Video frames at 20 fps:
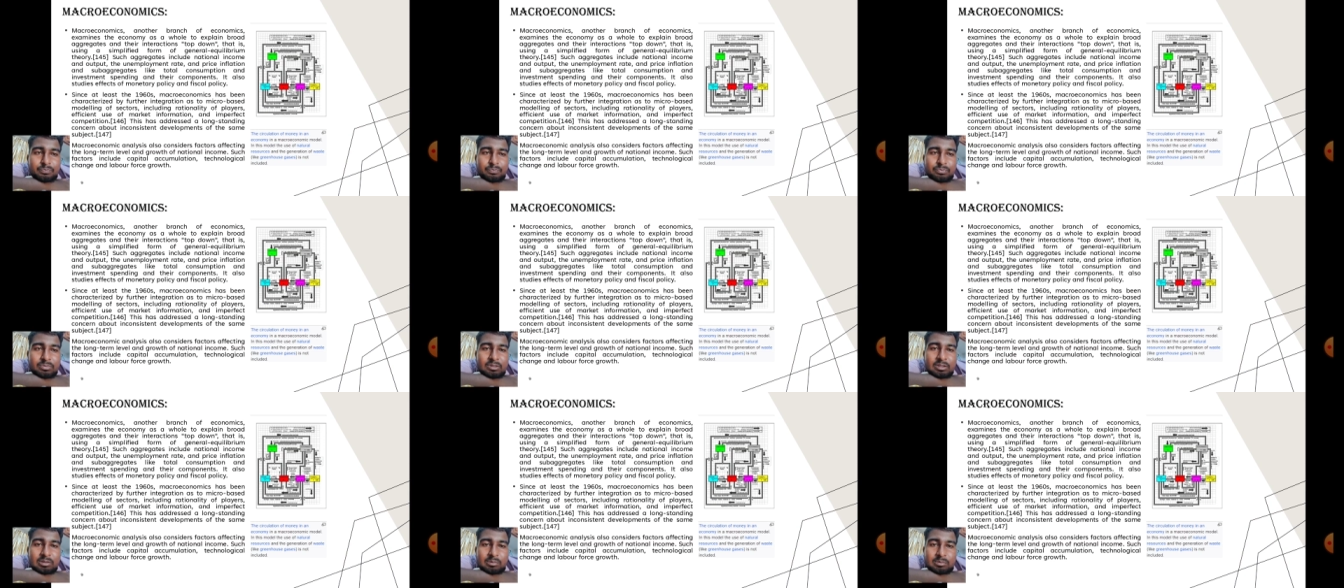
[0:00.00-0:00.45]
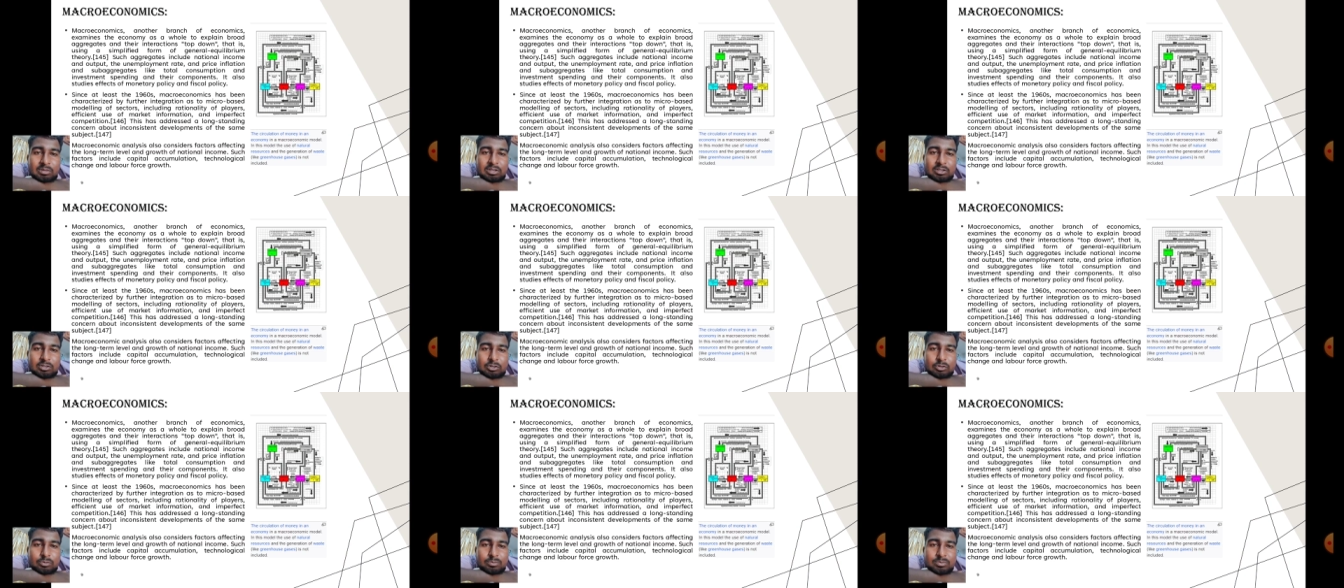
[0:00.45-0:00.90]

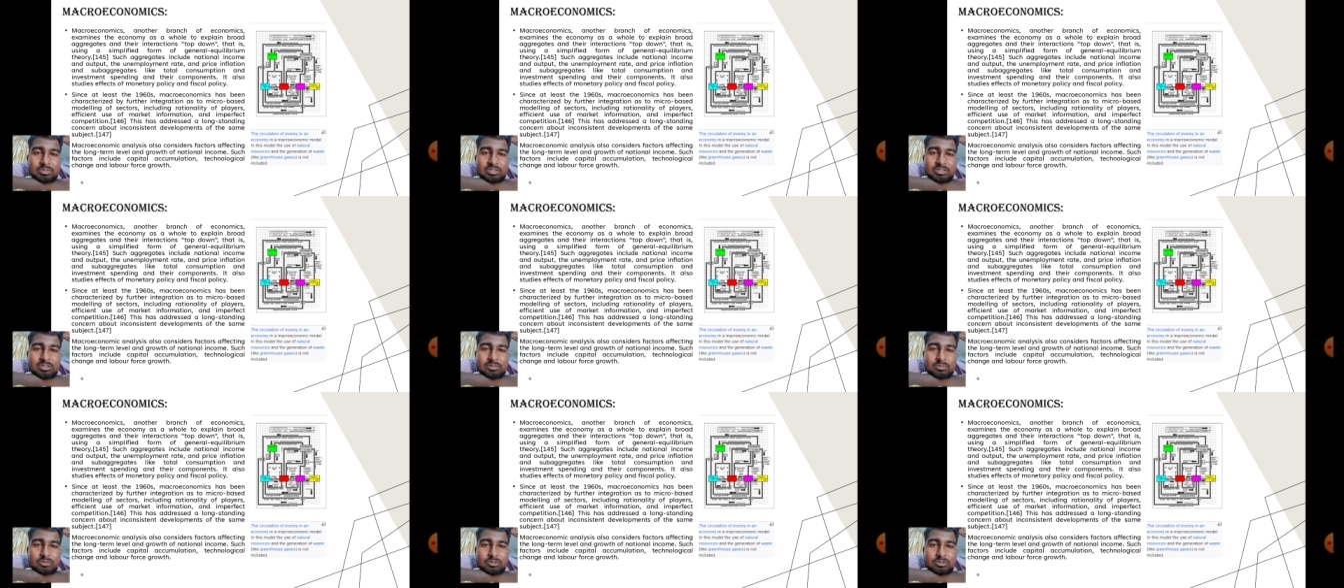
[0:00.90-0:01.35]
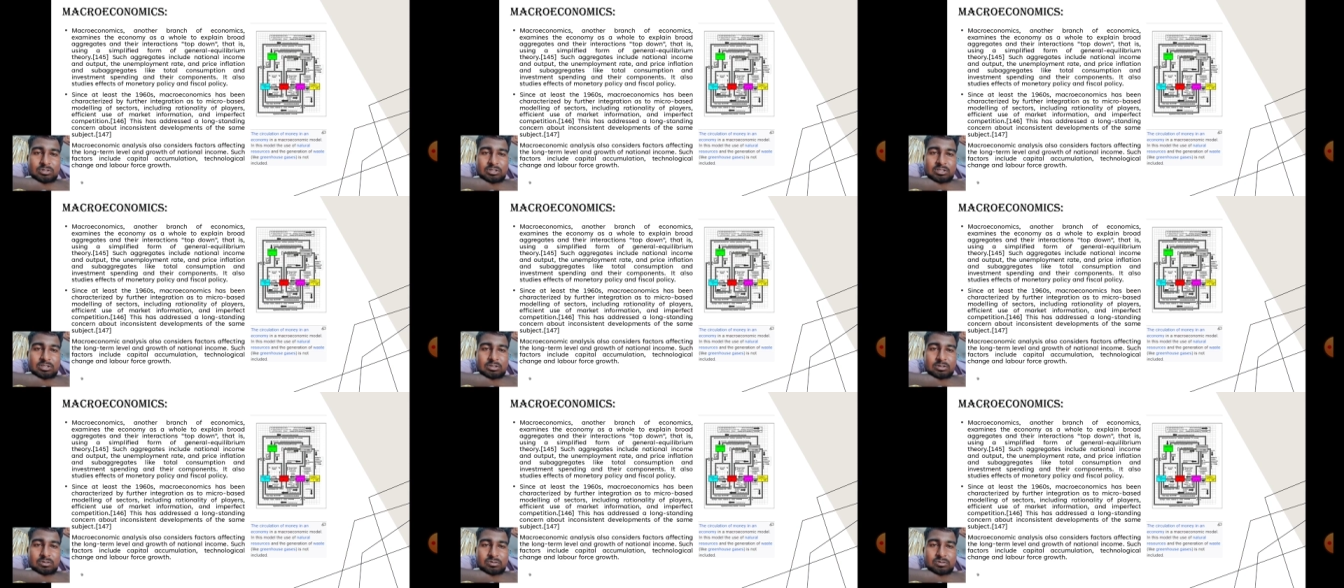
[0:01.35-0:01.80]
micro-based modeling
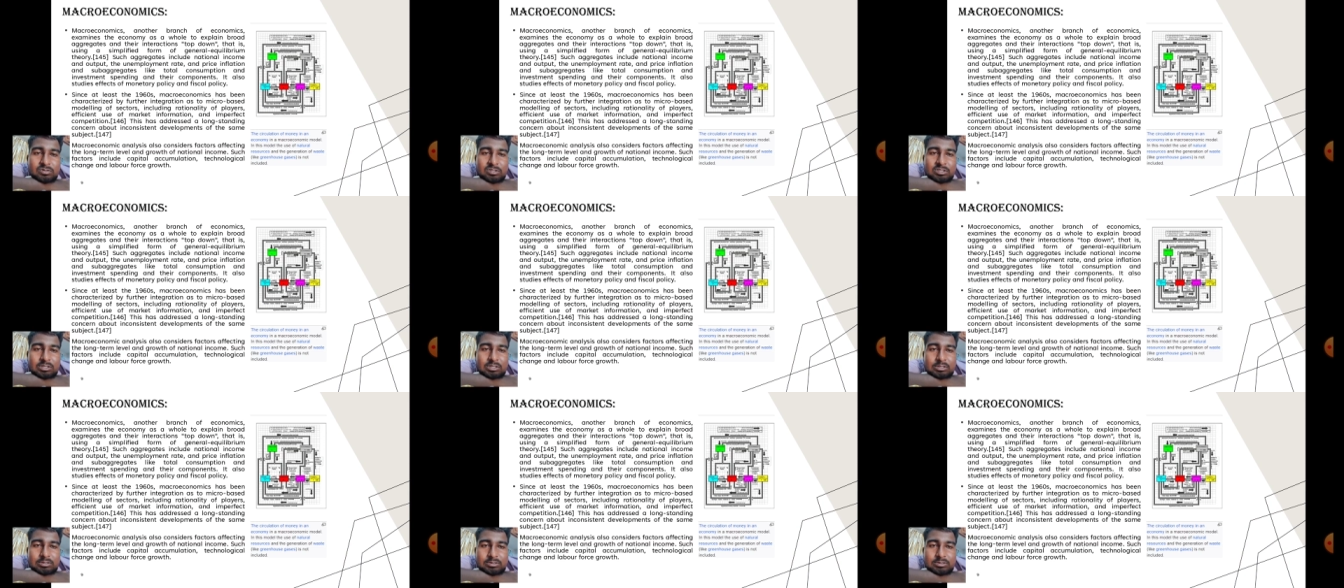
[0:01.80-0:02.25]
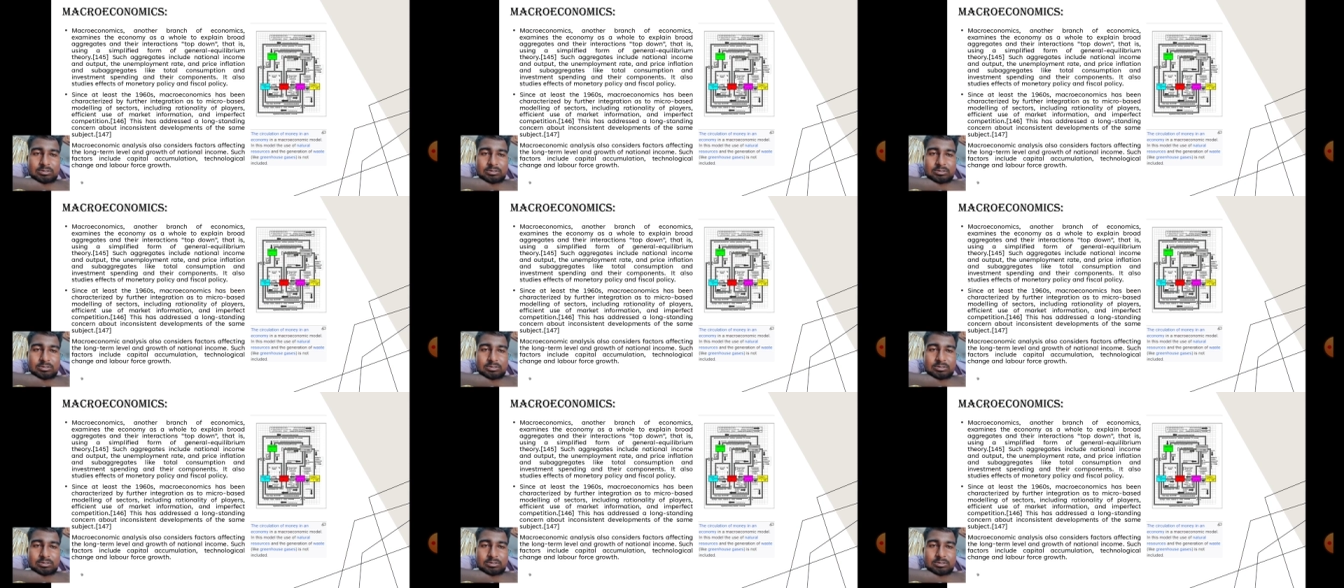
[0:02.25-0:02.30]
of sectors,